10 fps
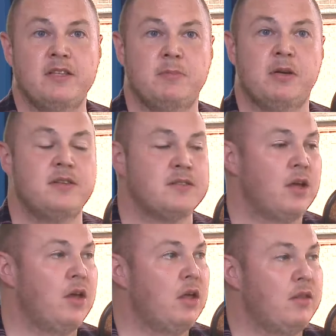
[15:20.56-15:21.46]
because
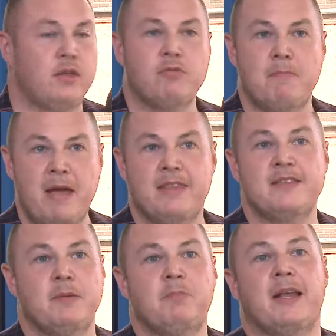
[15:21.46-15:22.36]
there are methods
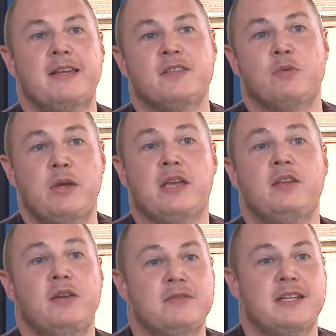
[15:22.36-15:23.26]
in place that we can
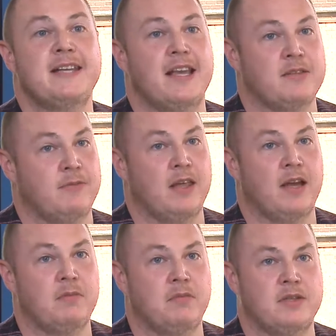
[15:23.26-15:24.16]
use to test for that.
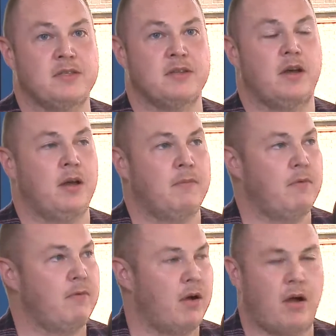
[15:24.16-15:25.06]
There's, I
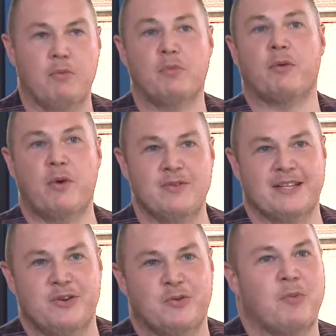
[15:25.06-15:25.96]
won't tell
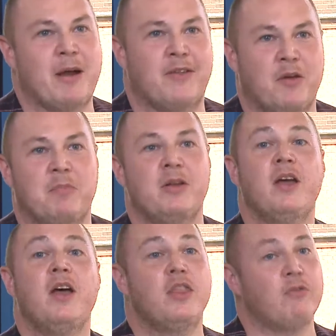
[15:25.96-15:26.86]
you all about them, but
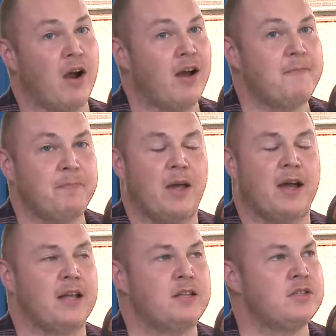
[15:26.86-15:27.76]
there are,
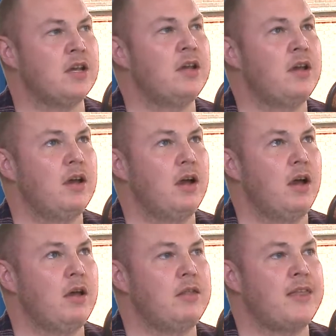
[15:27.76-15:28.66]
and
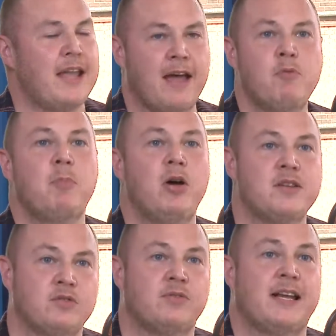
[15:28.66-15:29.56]
they have a
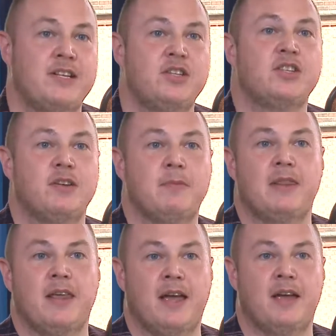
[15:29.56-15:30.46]
personal relationship with
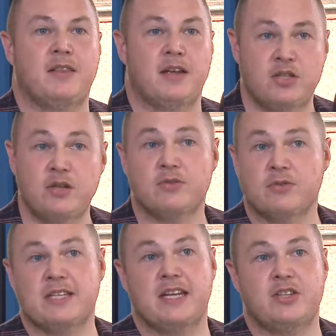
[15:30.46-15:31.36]
their tutor or
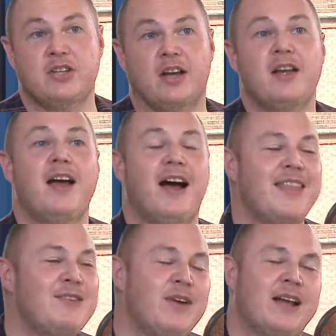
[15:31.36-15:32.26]
teacher, and
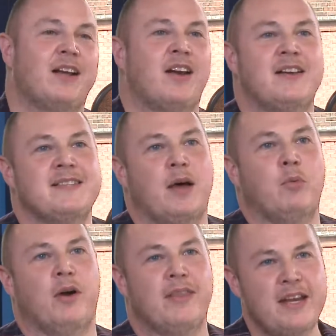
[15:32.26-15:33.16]
they recognise that
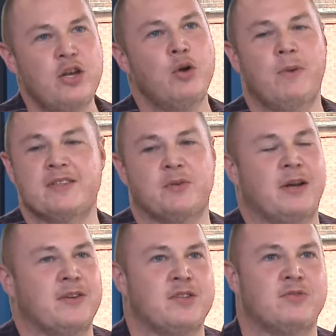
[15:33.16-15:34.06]
work. They know when someone
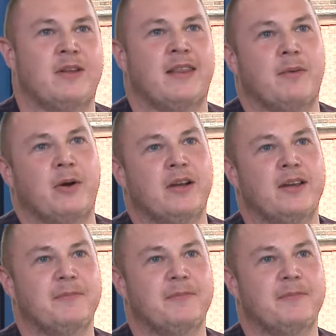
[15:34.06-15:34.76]
else has written that work.